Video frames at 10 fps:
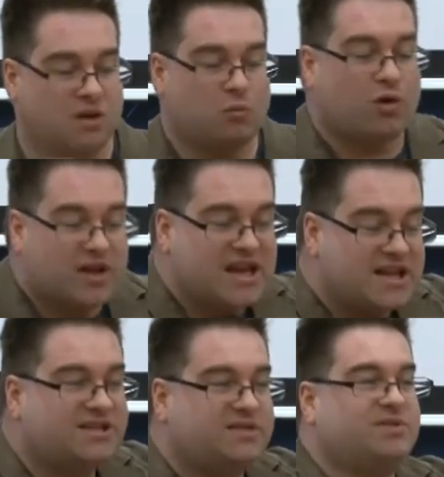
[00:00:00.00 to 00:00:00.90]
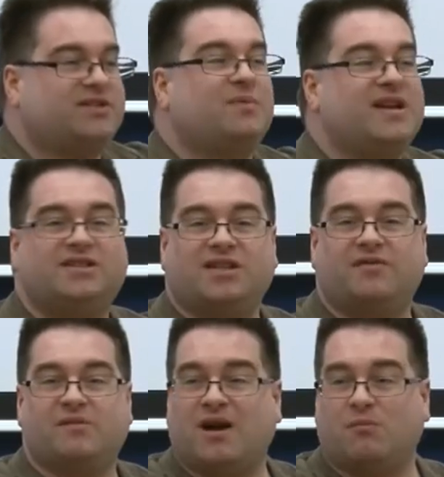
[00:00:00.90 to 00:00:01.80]
what is persuasive
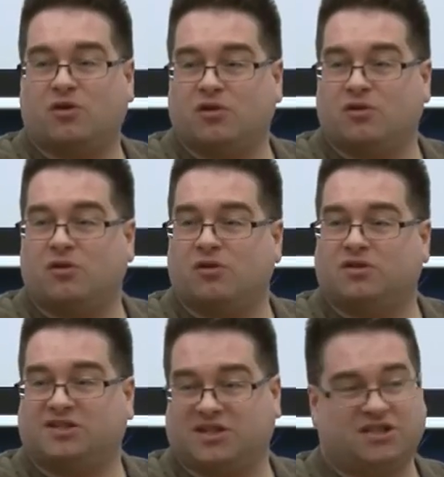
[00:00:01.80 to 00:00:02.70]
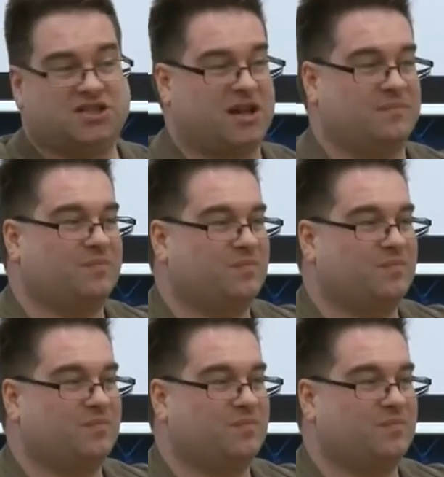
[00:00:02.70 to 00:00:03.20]
about what you're discussing.